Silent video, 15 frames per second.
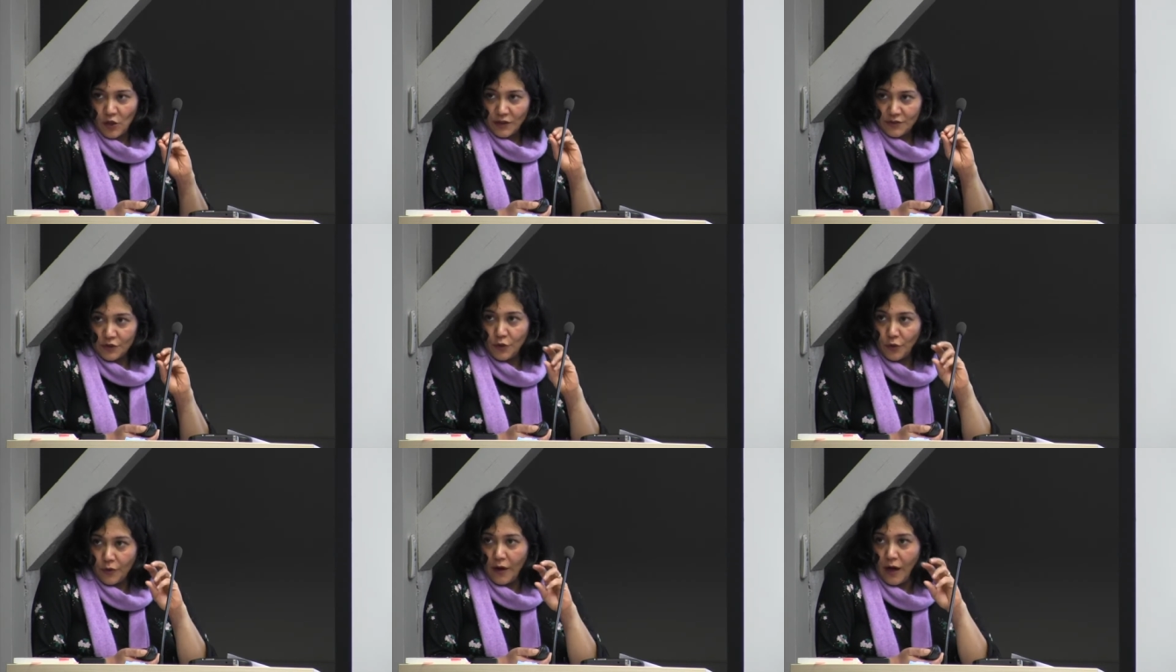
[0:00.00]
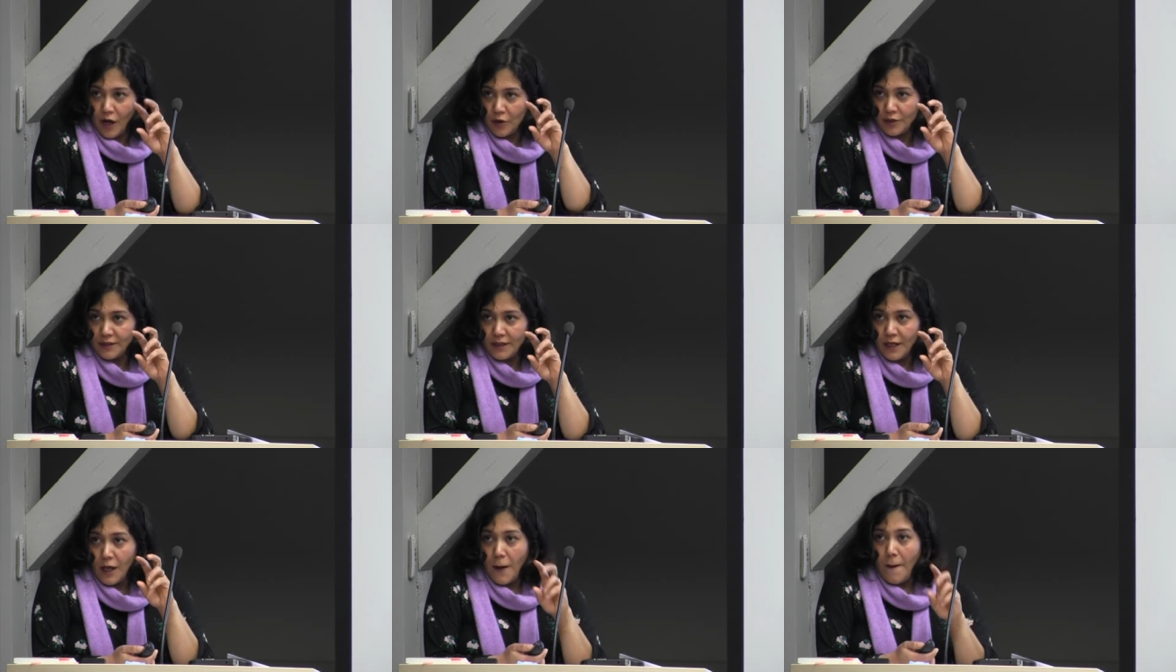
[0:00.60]
not your
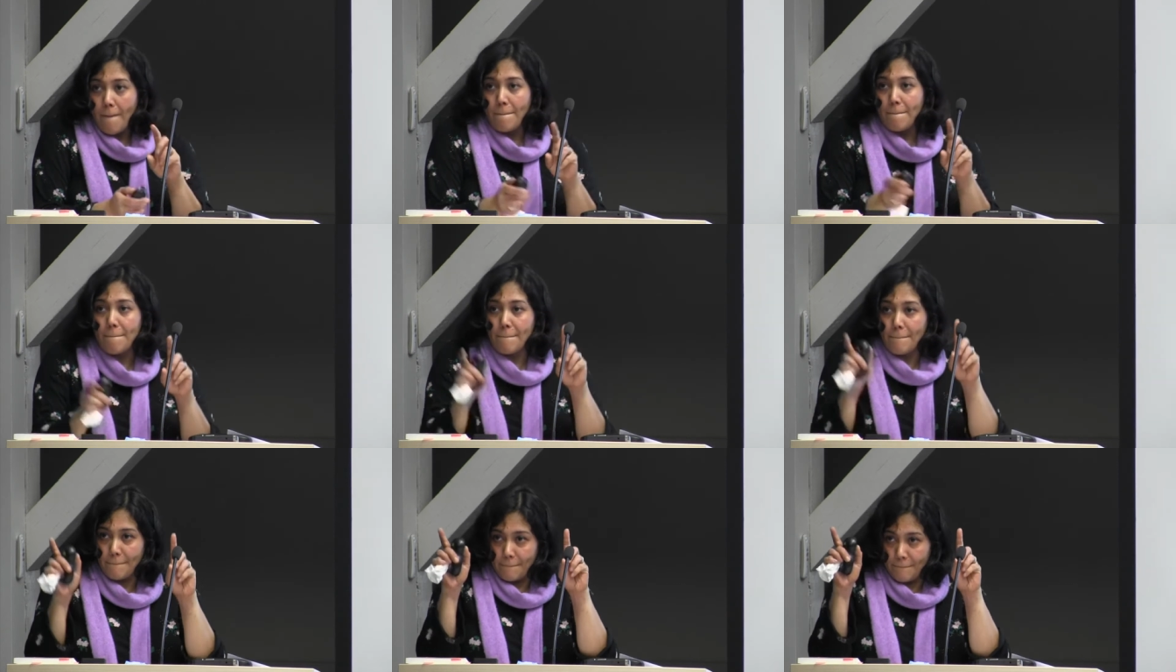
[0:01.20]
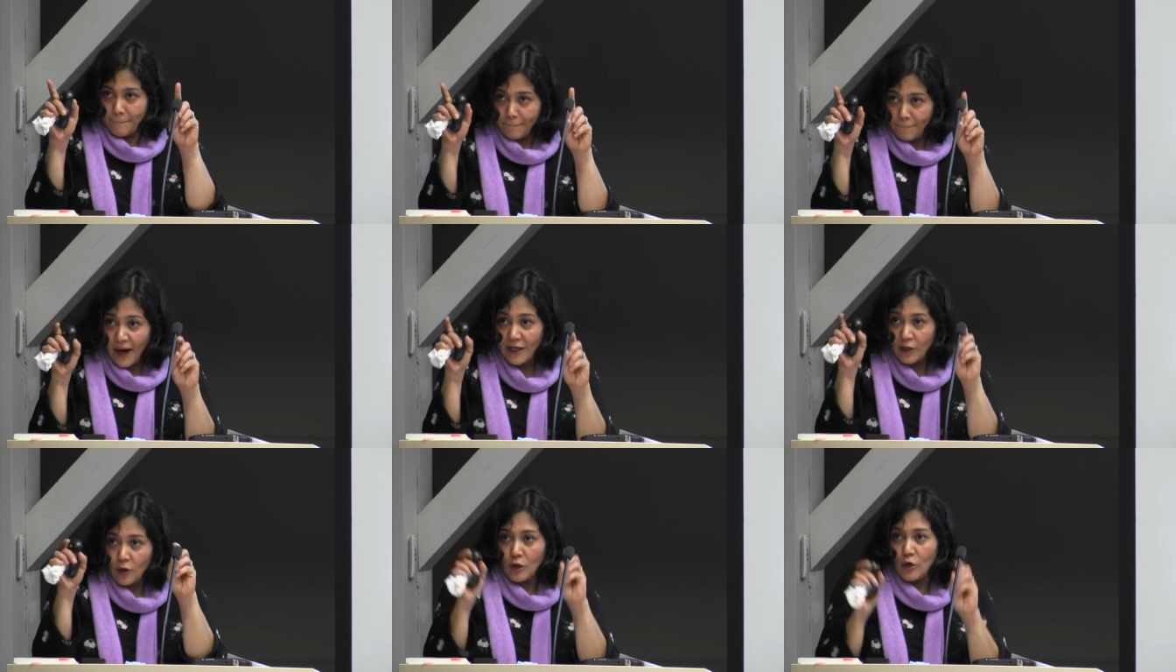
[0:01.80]
own
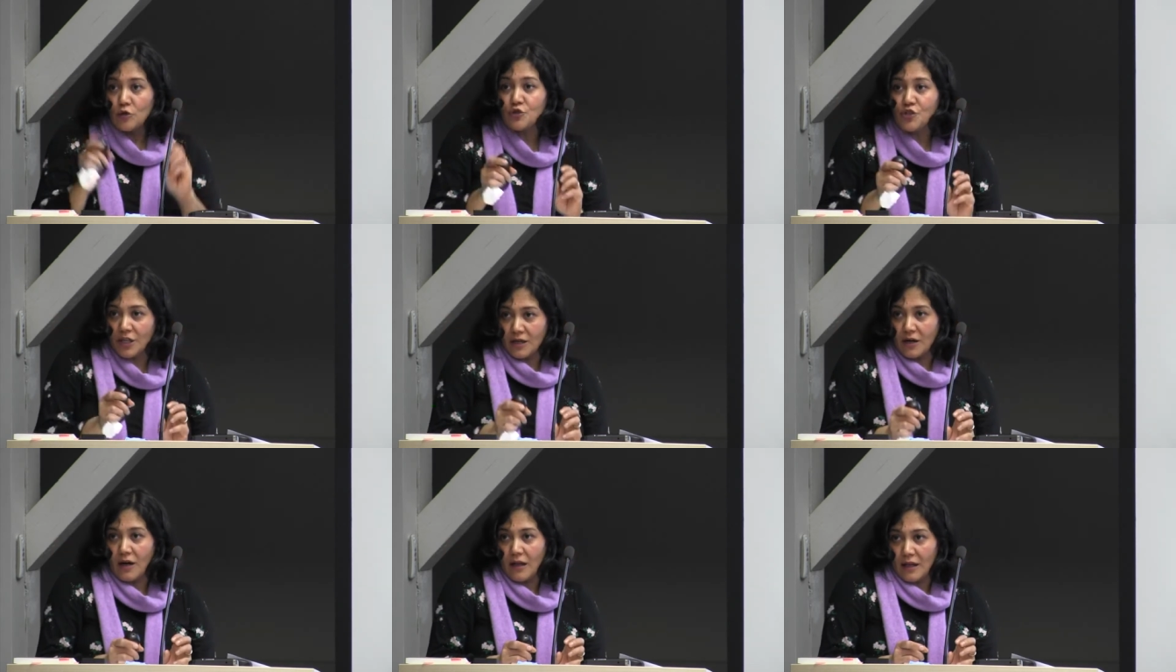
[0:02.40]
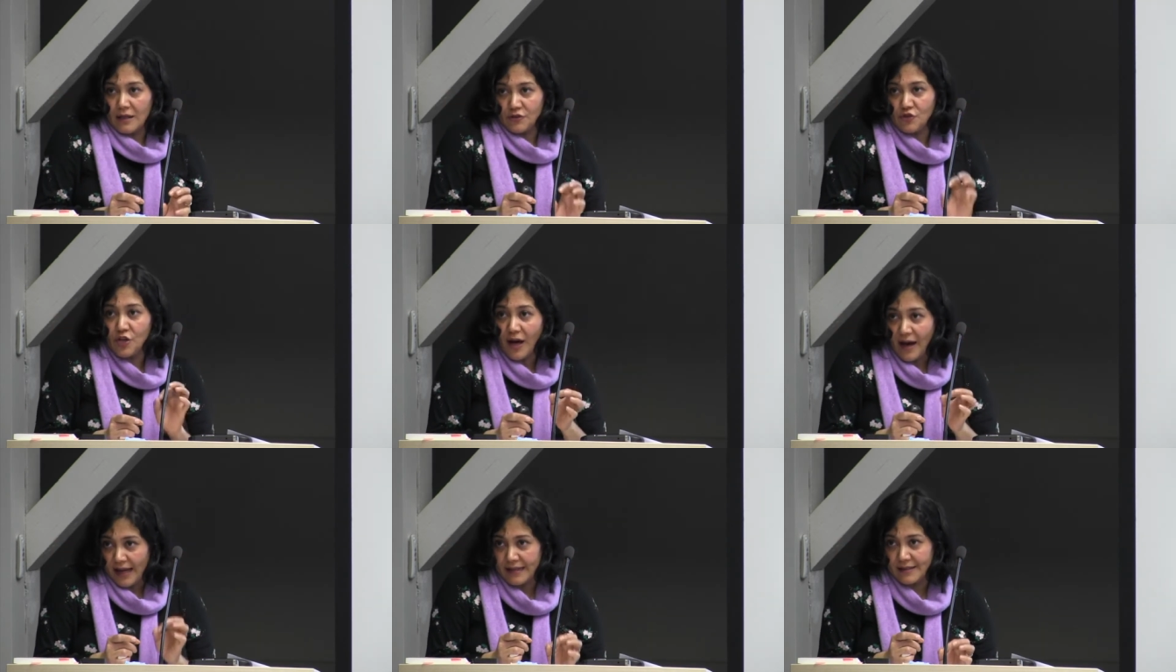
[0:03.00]
biological
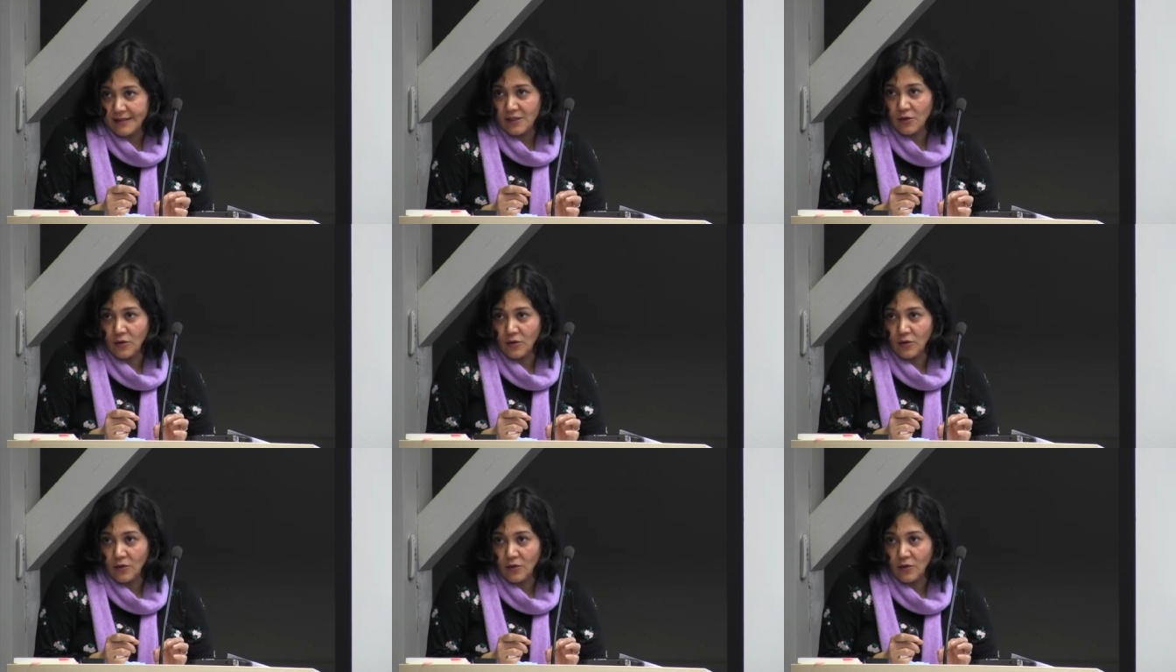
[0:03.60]
child.